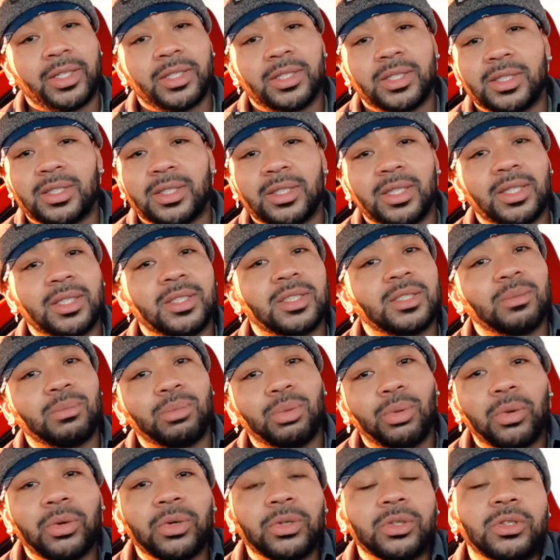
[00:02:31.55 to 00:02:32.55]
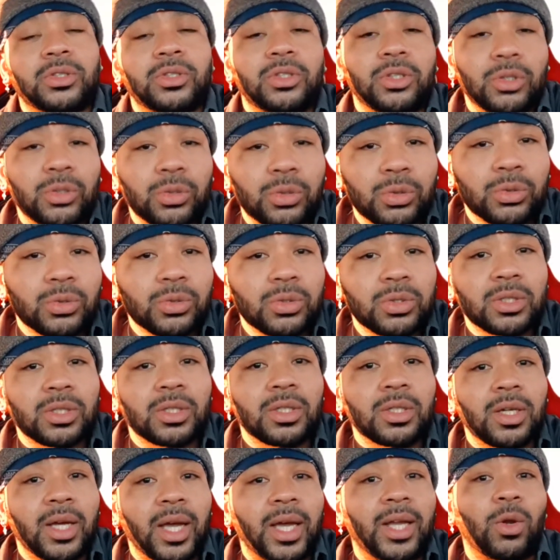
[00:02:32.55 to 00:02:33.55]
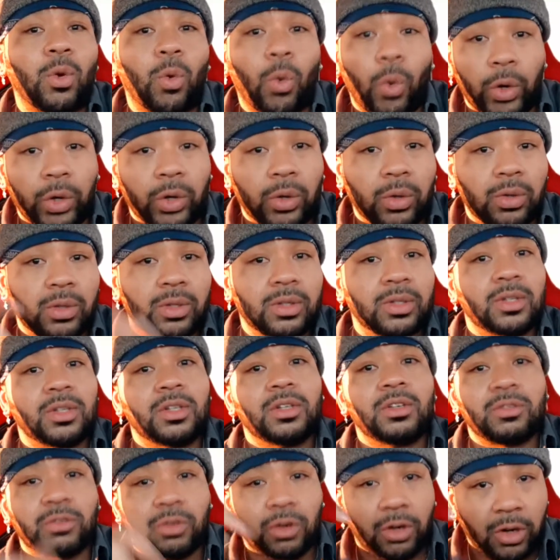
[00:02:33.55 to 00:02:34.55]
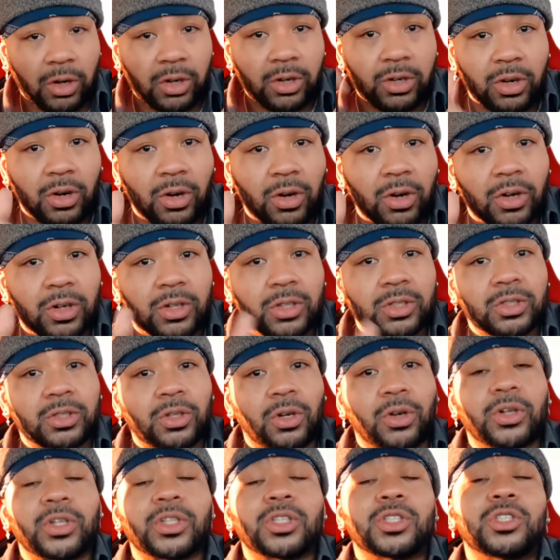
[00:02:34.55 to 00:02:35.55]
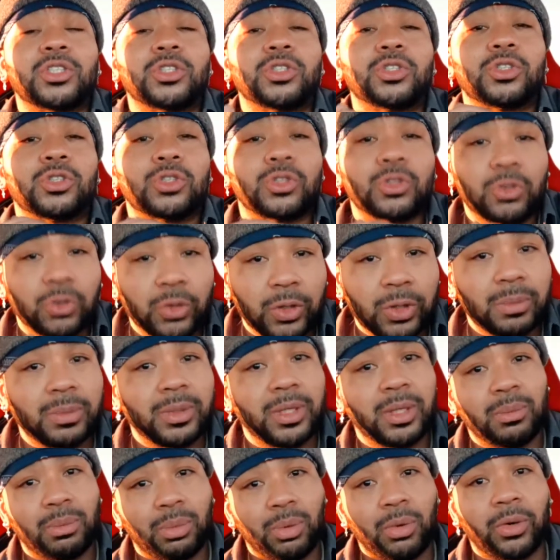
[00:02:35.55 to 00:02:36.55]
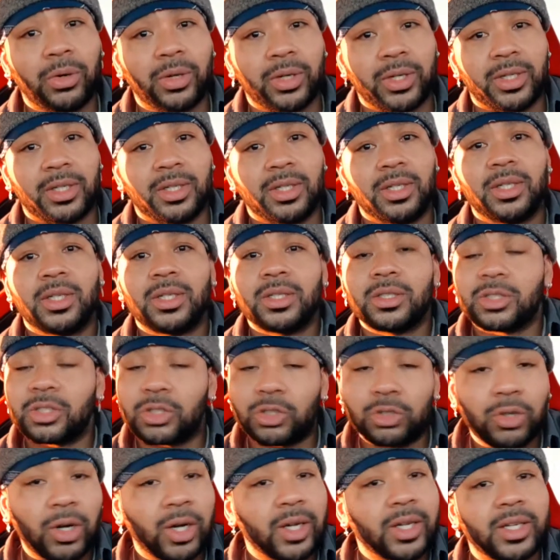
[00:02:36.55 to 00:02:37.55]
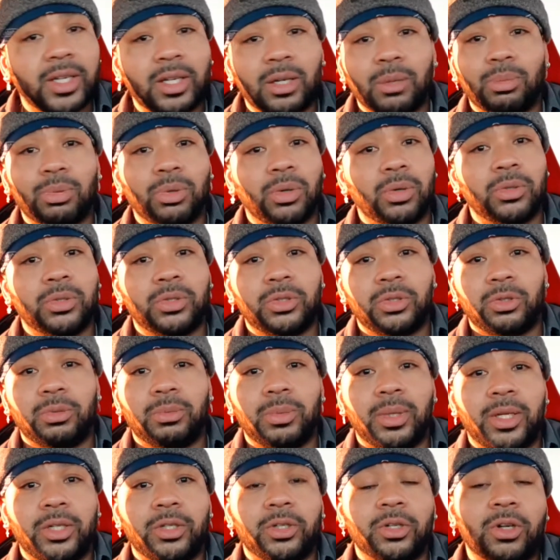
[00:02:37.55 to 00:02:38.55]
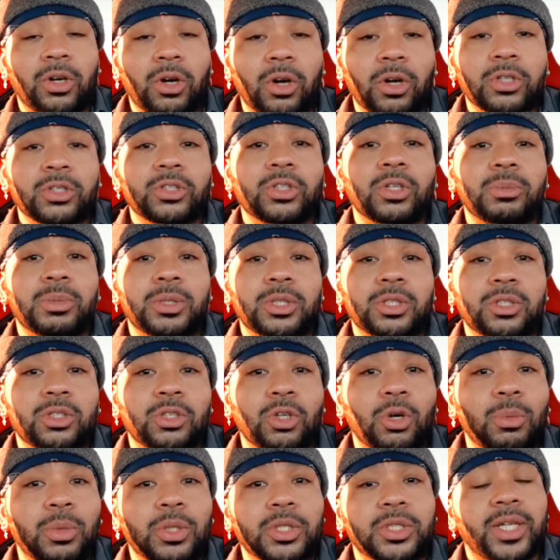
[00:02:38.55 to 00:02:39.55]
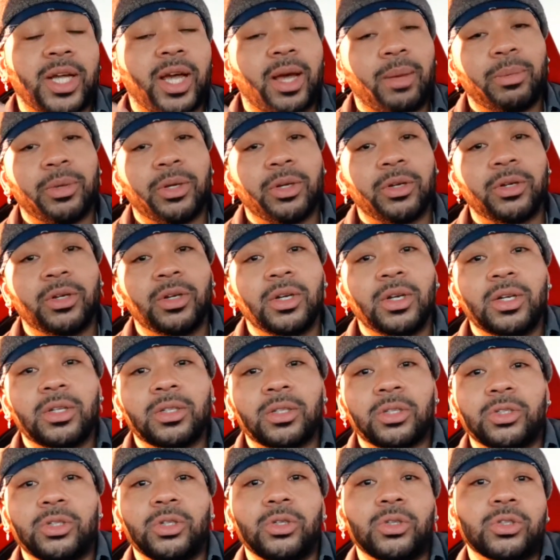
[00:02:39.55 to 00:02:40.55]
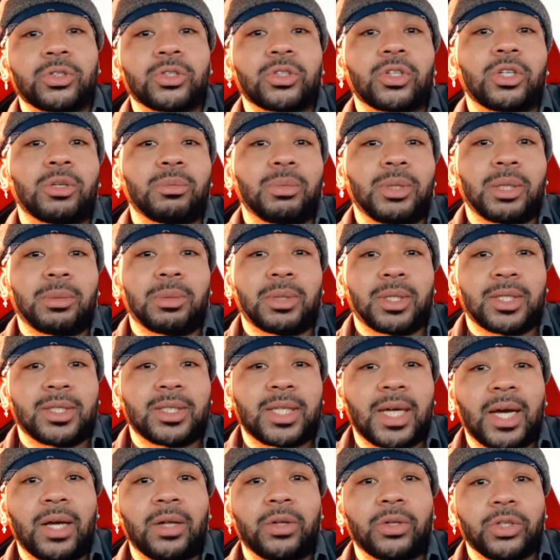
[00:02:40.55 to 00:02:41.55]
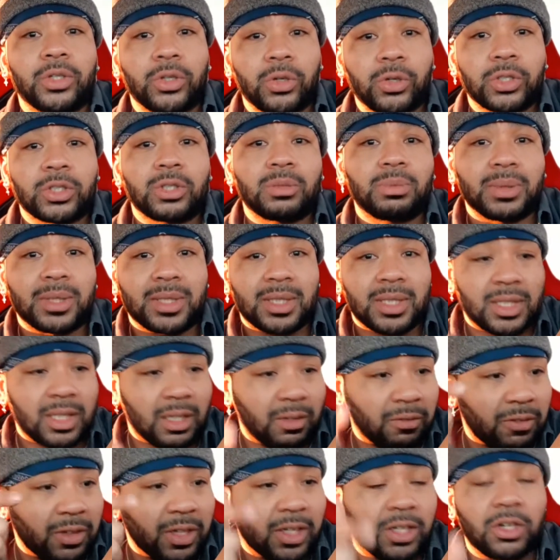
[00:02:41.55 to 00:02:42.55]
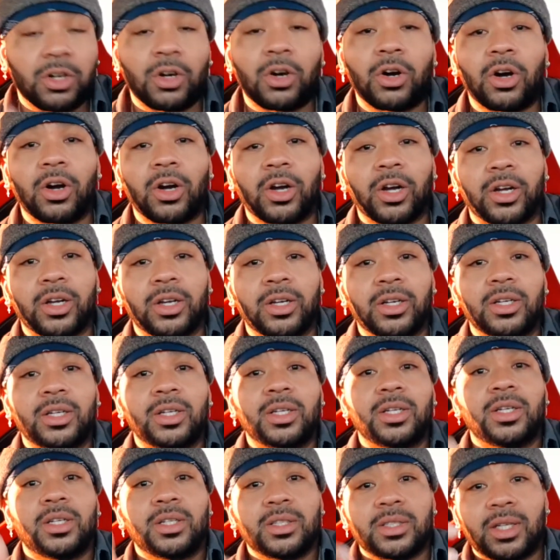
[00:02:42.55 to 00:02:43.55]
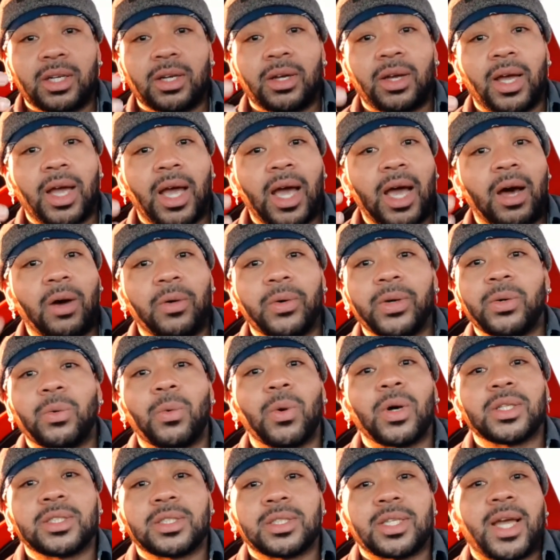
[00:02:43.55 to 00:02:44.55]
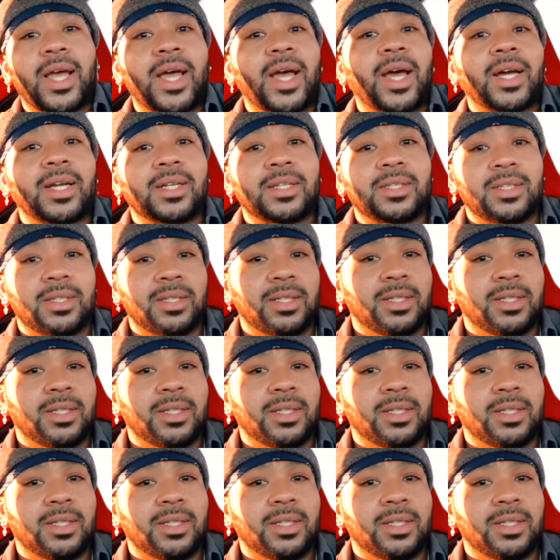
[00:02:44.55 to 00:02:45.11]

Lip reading: Just, it's important. Tunes and oil for our cars are extremely important. Just try to get a pro tune, man. Your car is going to be so much happier. The tuner is going to be able to dial your specific car to how it wants to act.